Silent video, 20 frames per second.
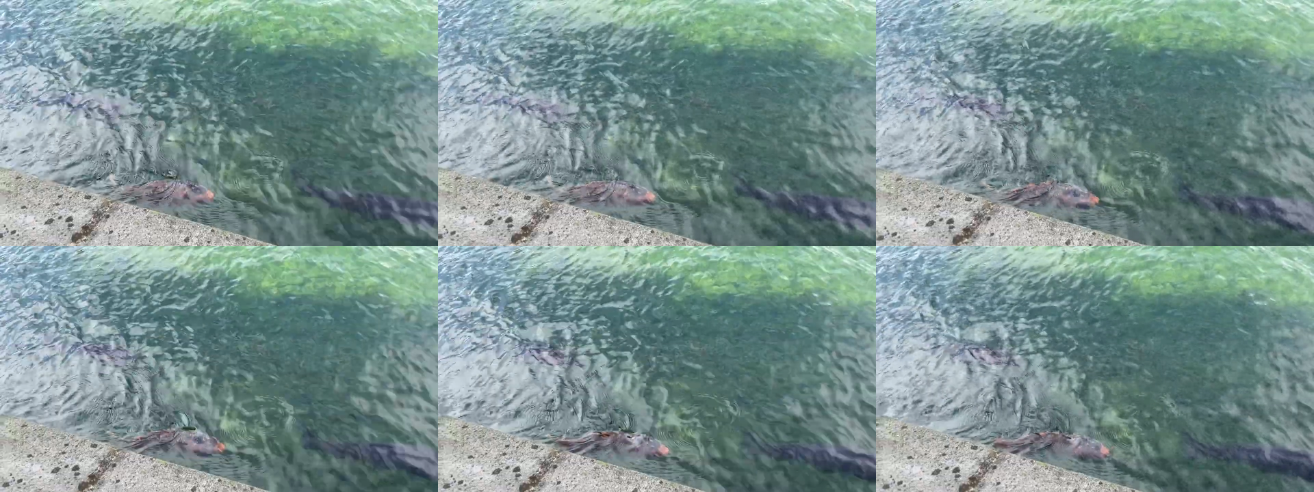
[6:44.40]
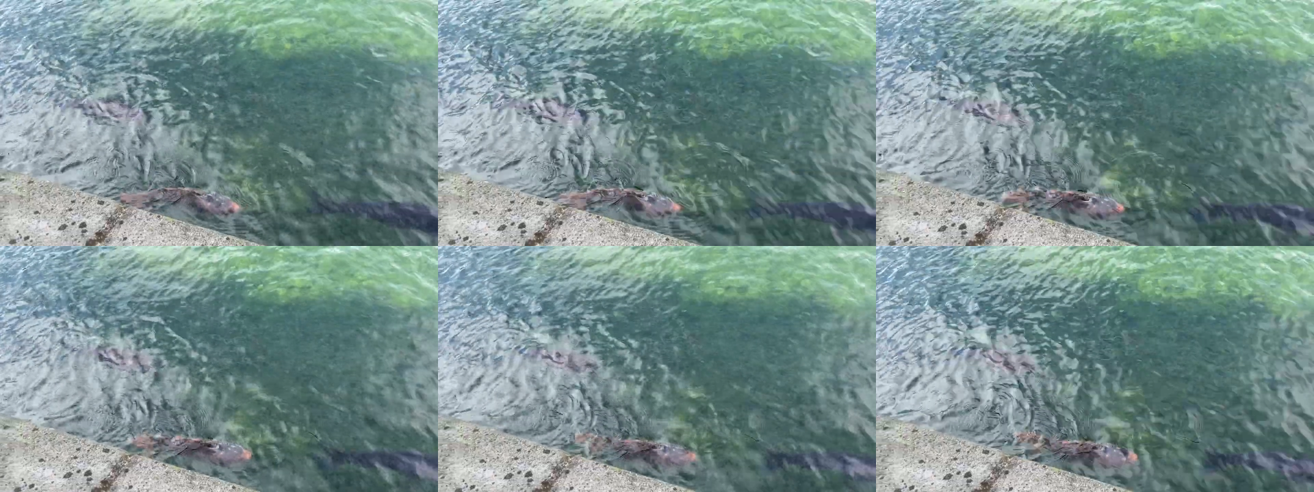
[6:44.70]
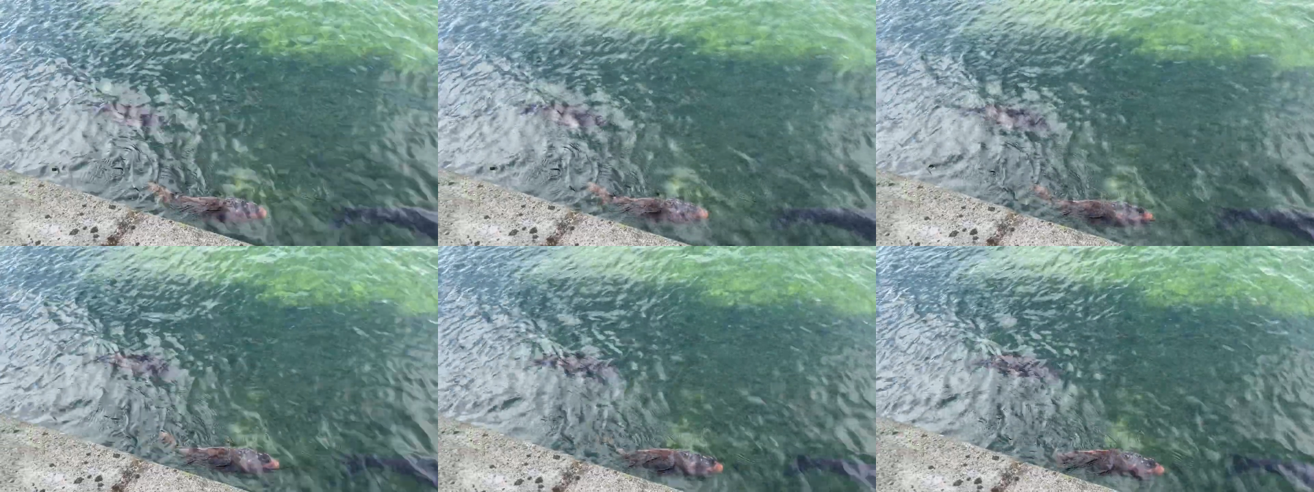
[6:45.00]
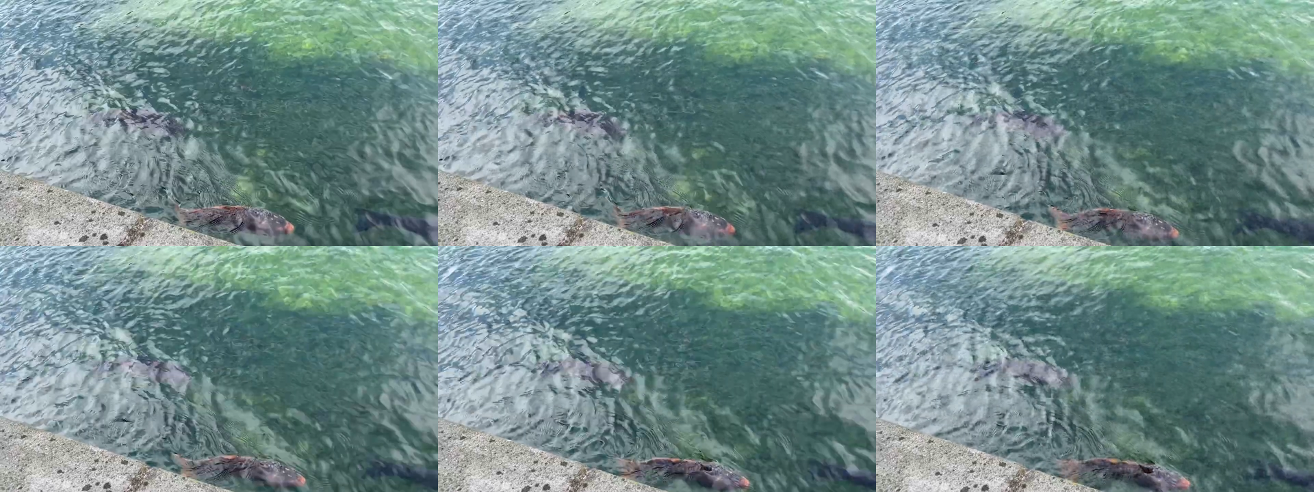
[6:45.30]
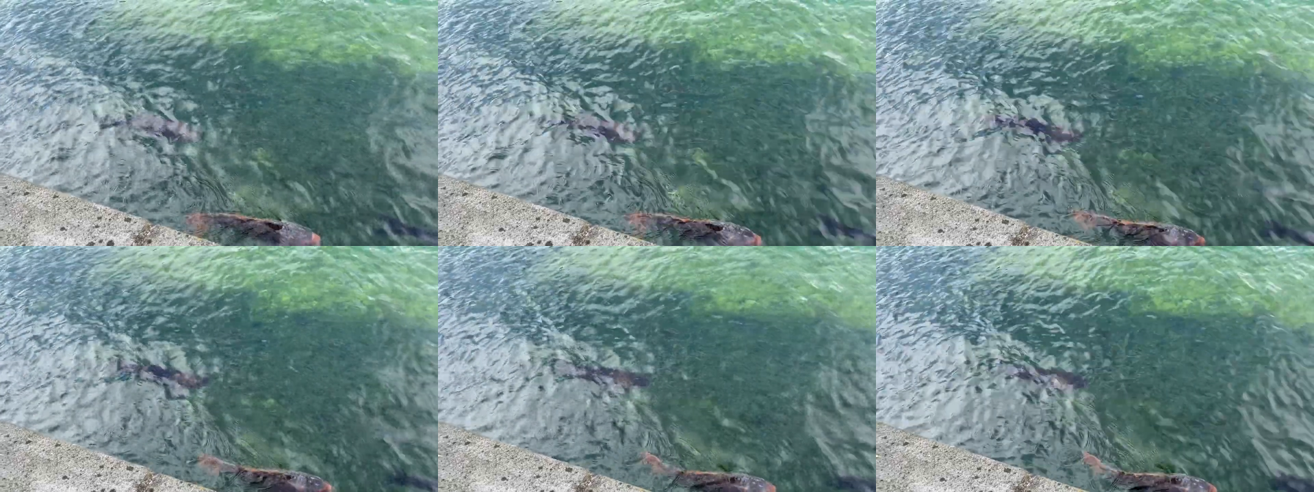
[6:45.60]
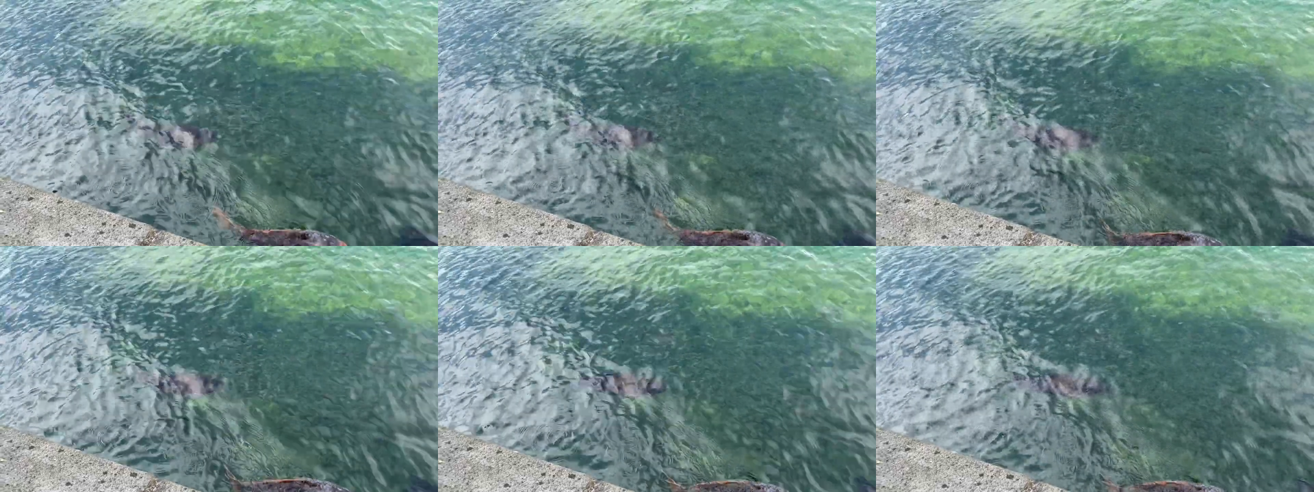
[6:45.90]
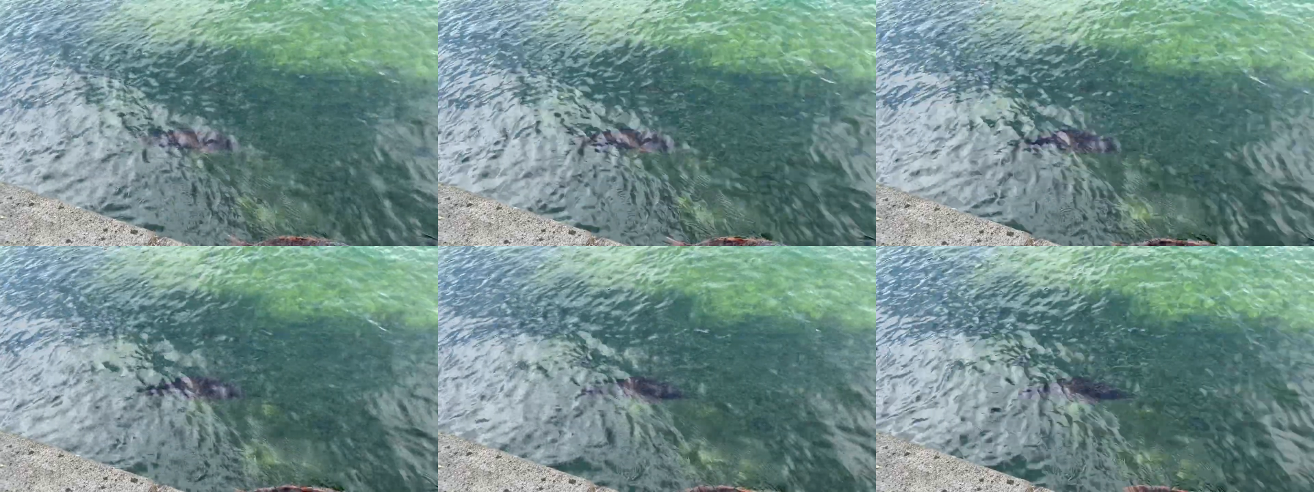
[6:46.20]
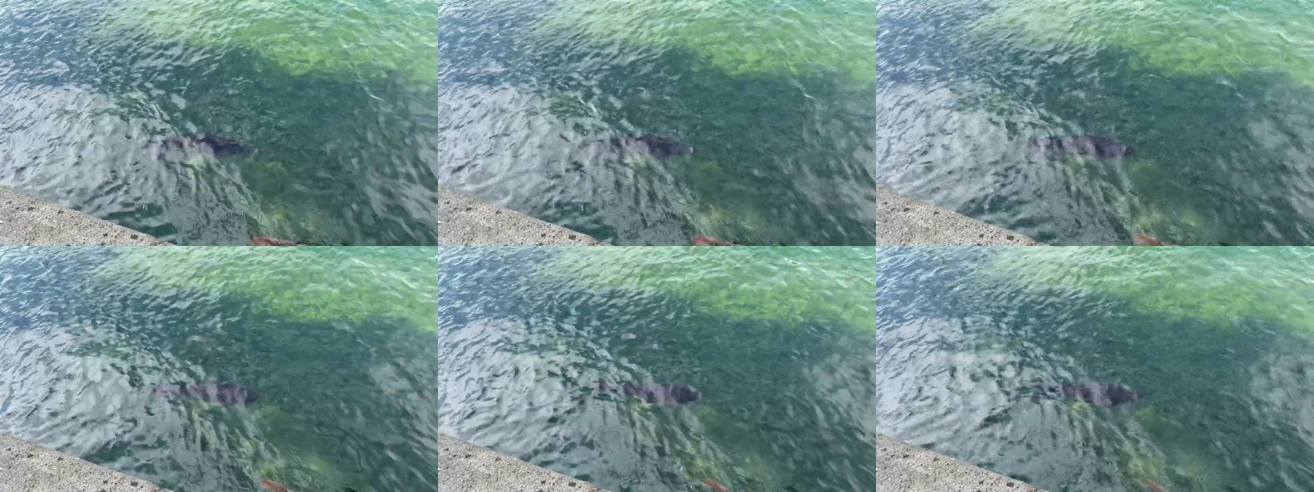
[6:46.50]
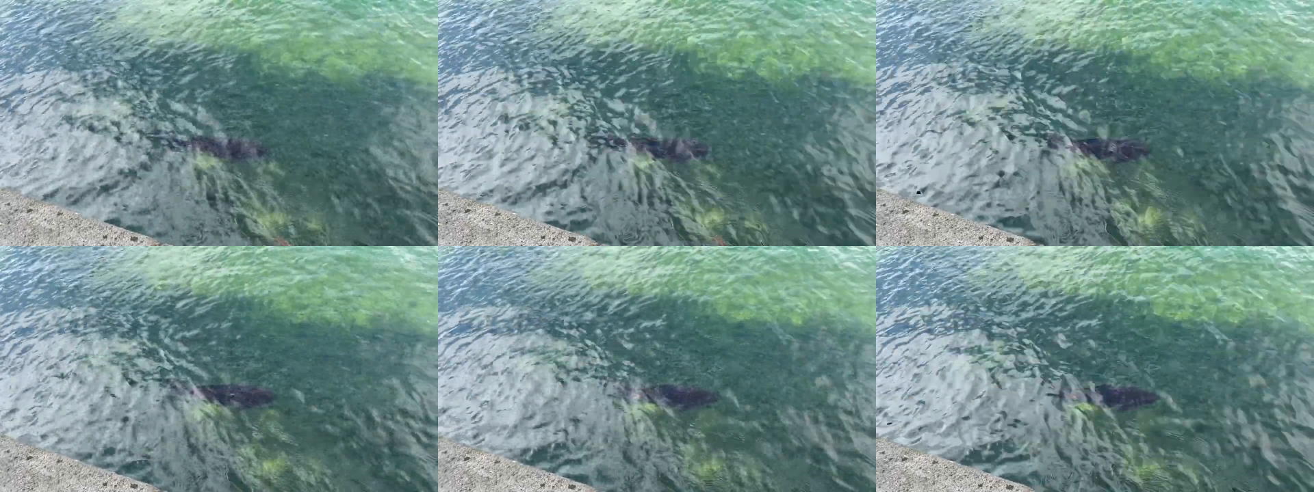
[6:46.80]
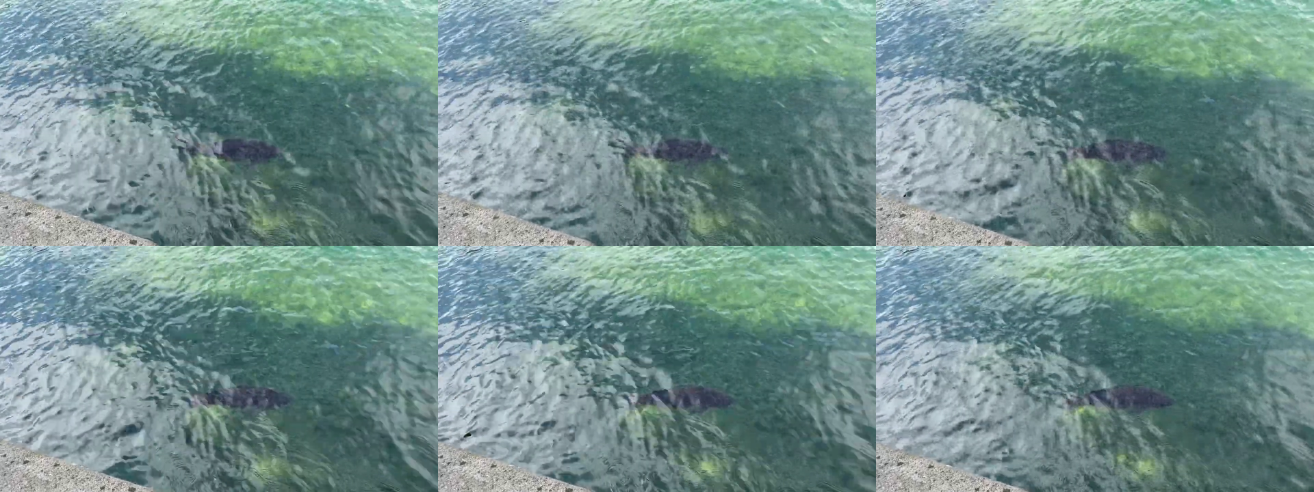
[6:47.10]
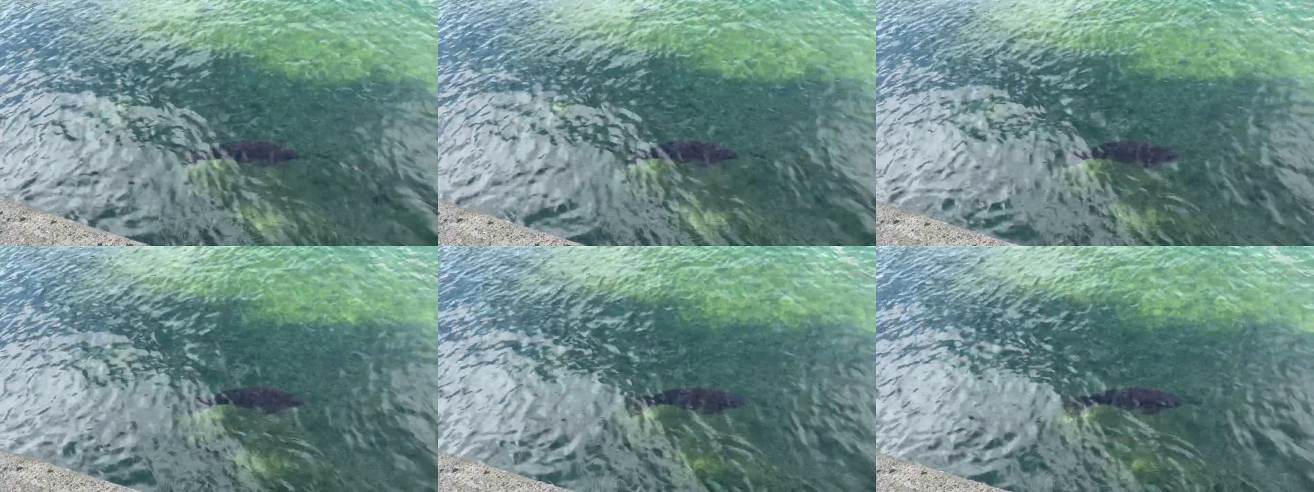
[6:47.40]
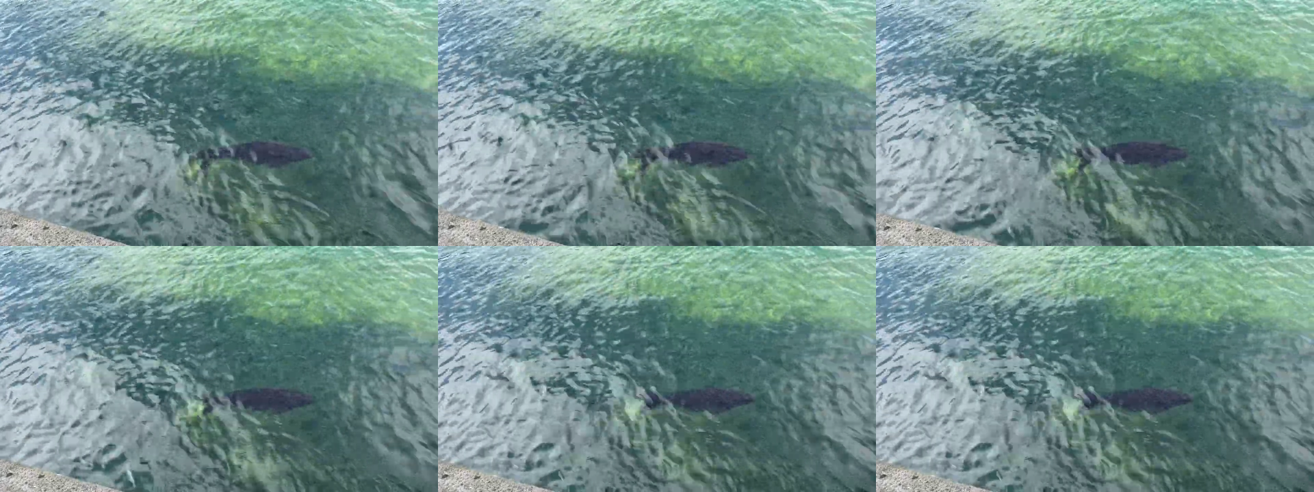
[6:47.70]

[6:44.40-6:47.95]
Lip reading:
[unreadable: no face in view]